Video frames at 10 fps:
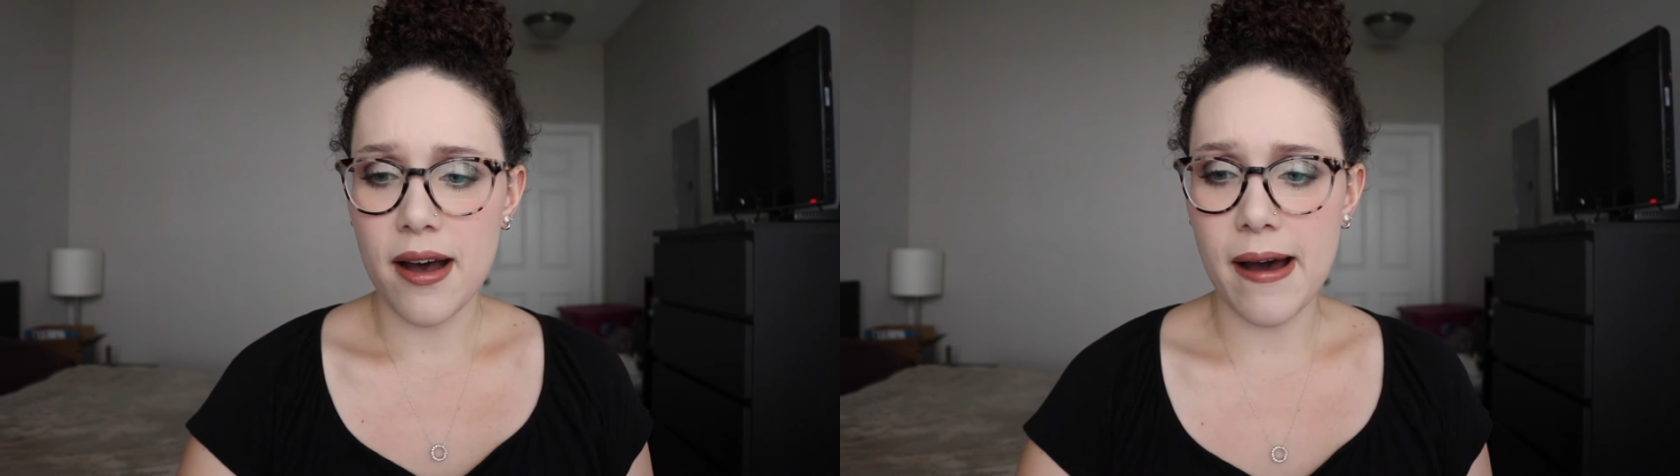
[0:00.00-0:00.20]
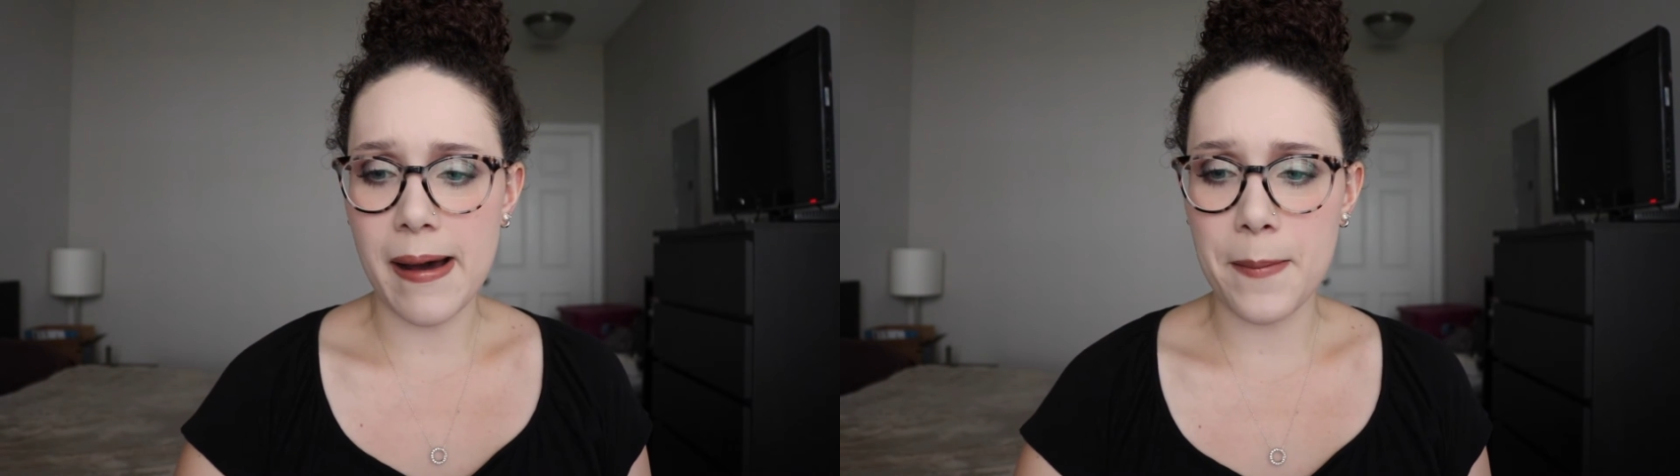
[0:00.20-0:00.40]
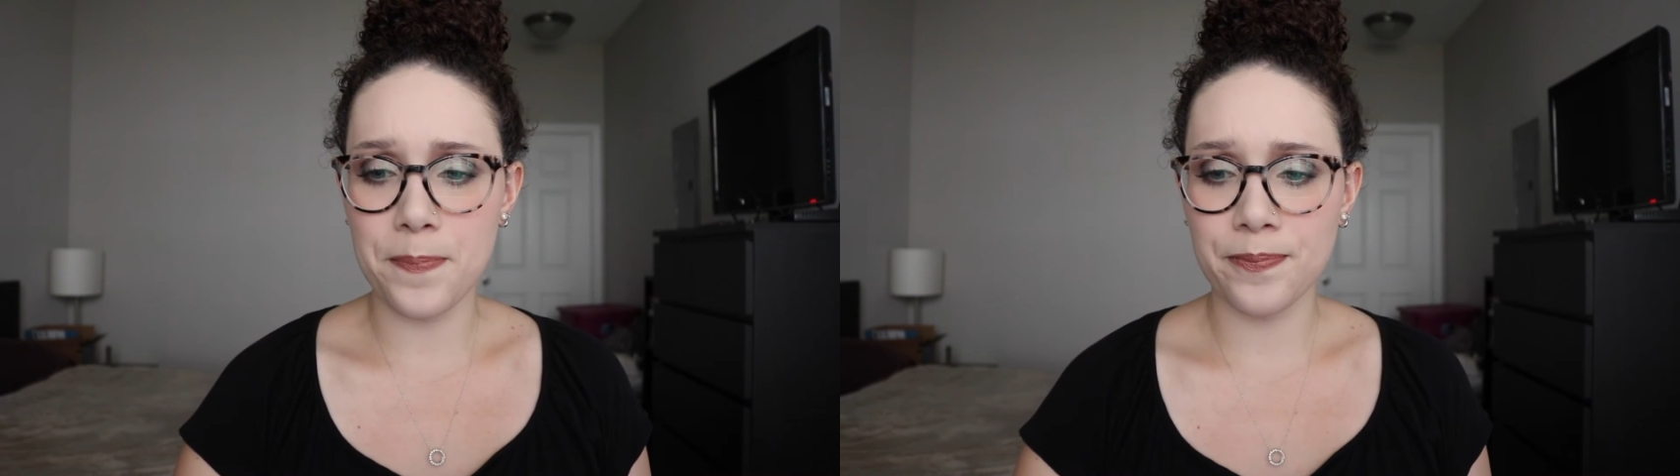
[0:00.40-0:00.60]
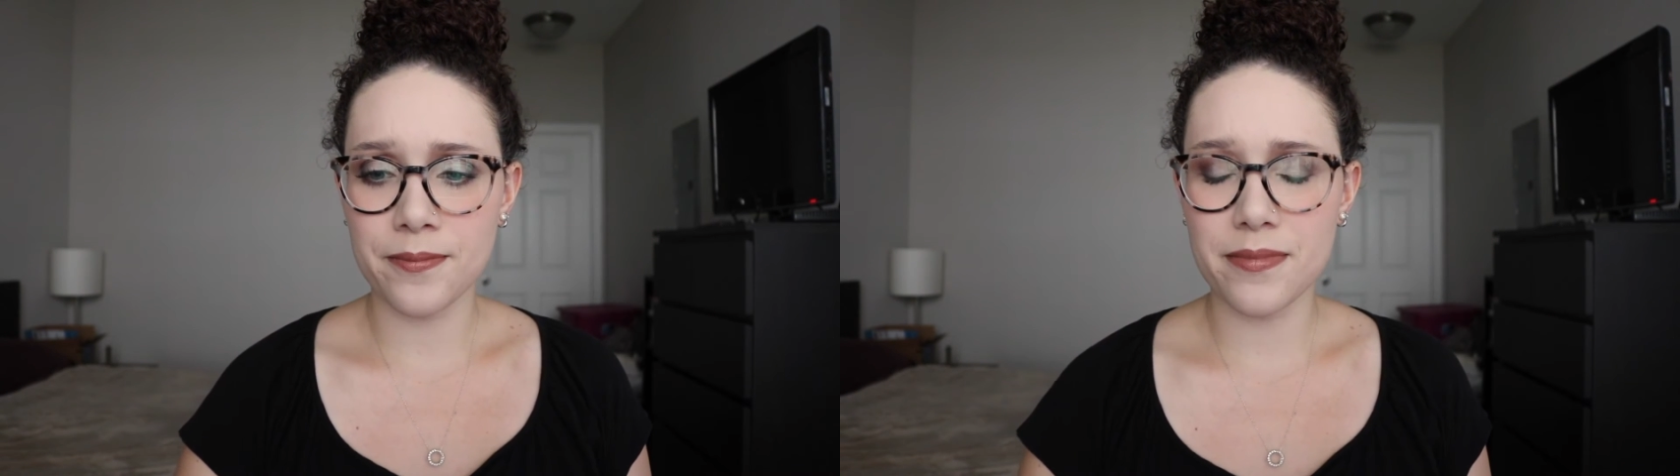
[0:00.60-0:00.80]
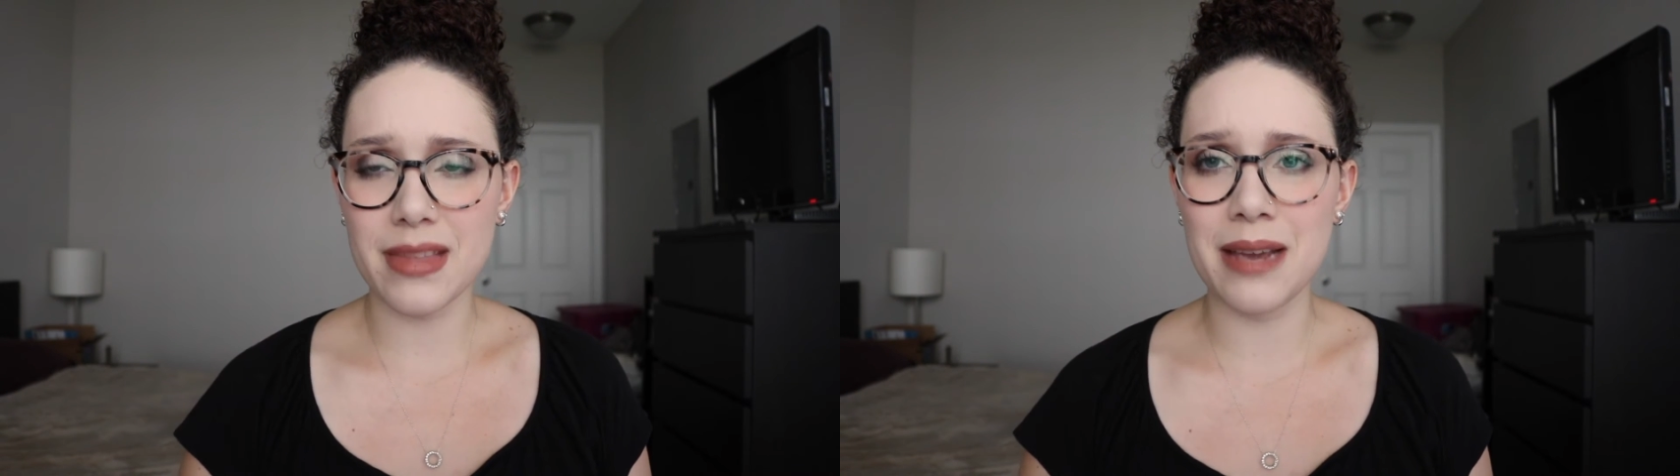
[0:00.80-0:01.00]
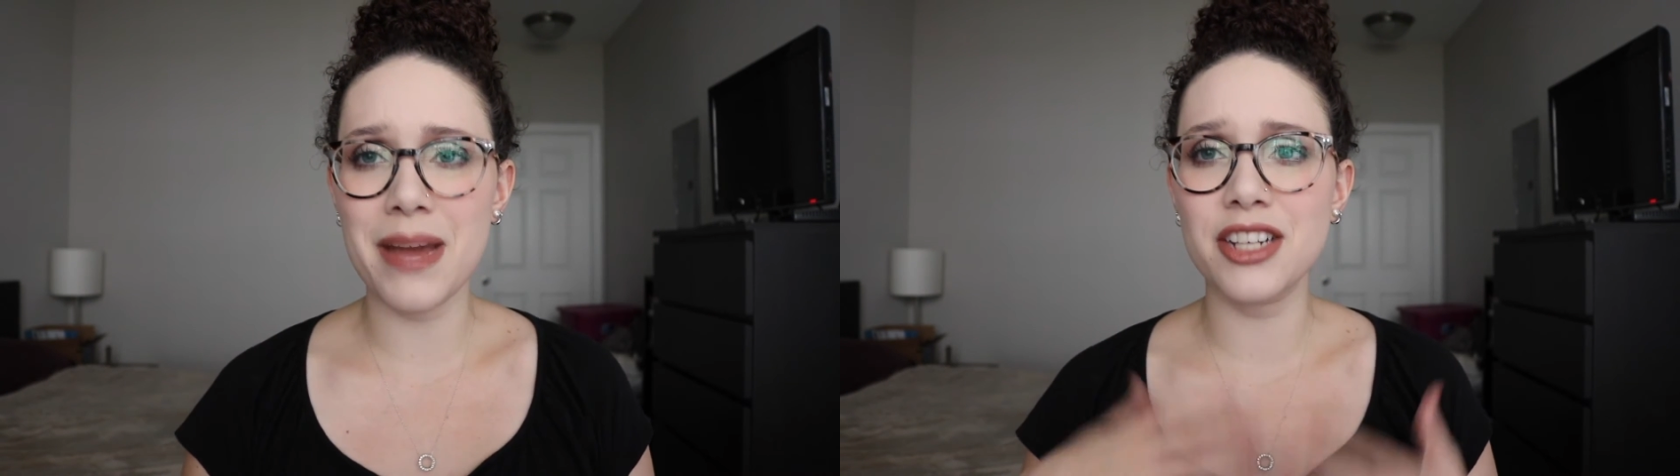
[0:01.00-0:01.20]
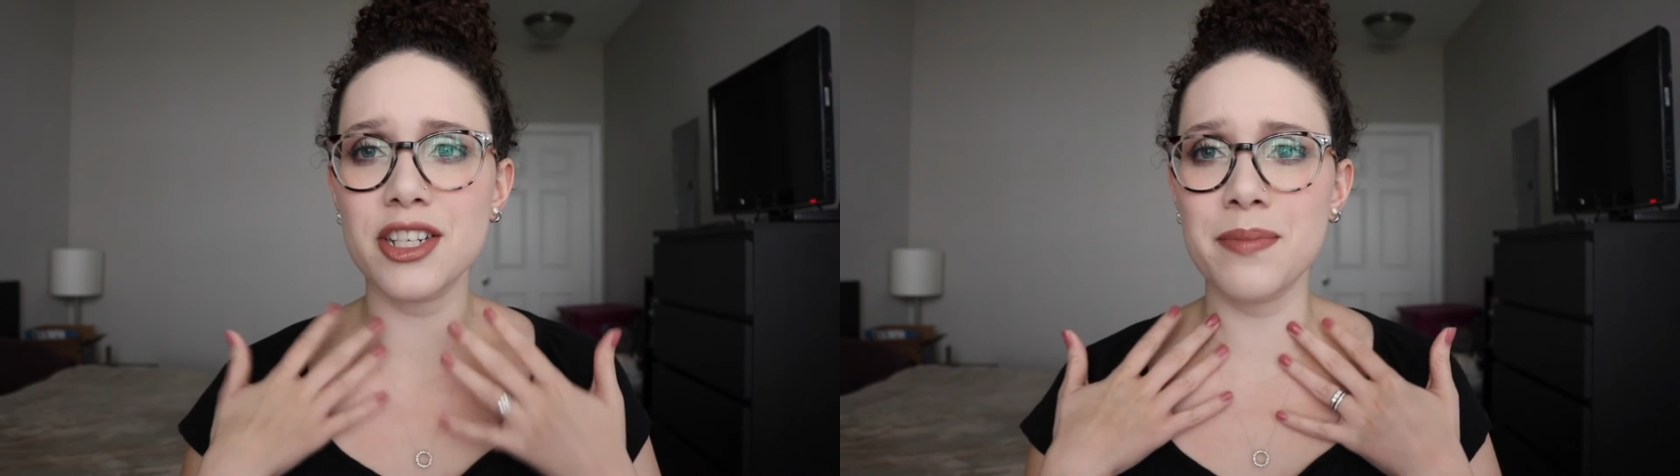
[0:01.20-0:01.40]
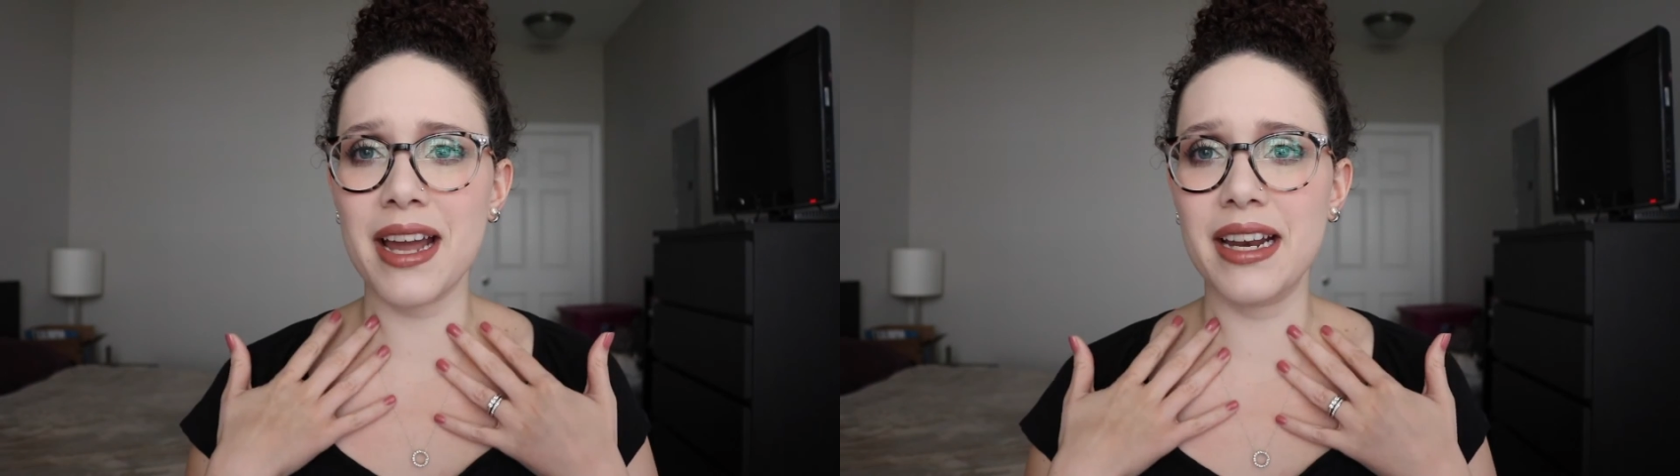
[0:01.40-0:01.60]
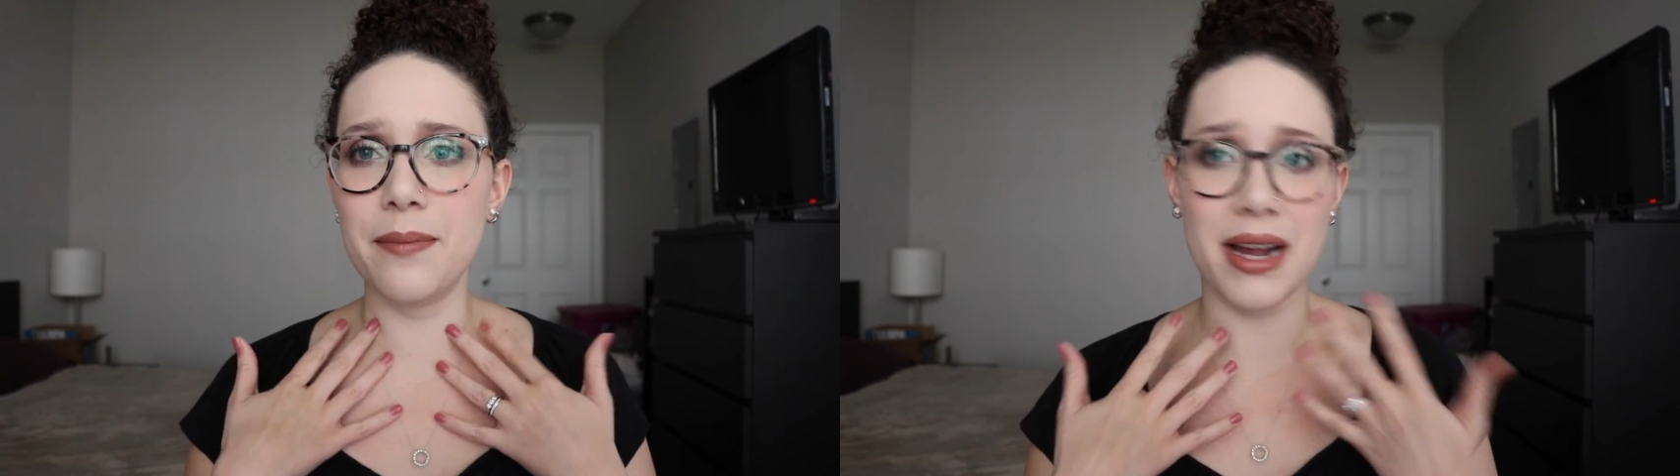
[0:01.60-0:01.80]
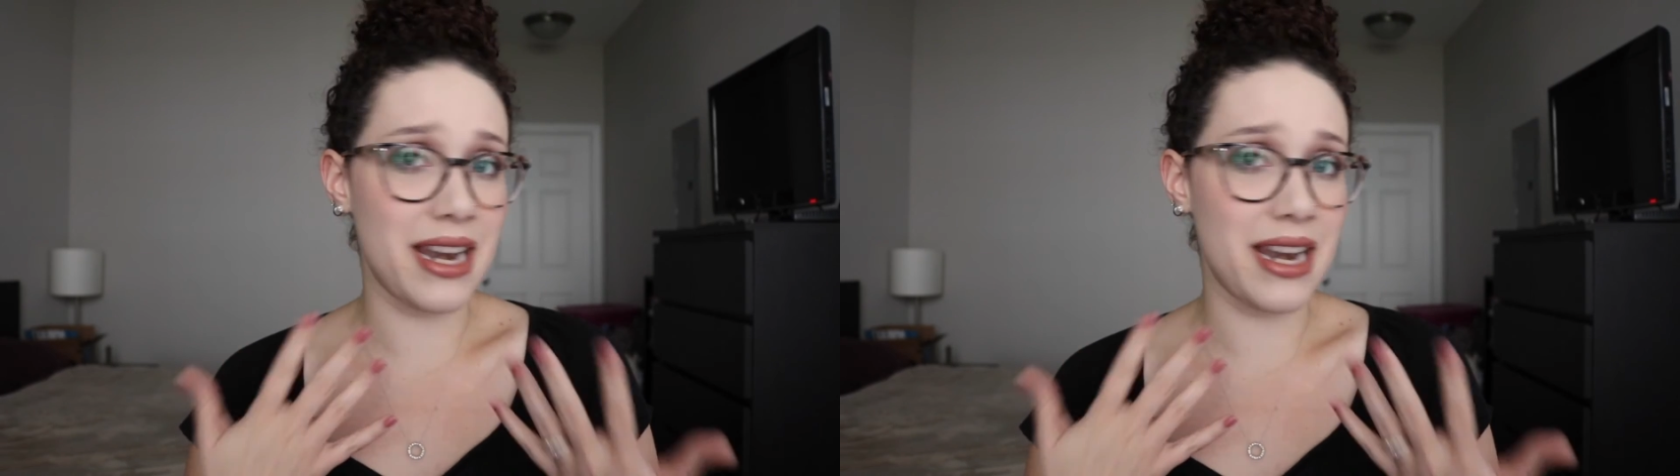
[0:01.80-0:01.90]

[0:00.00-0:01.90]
It matches my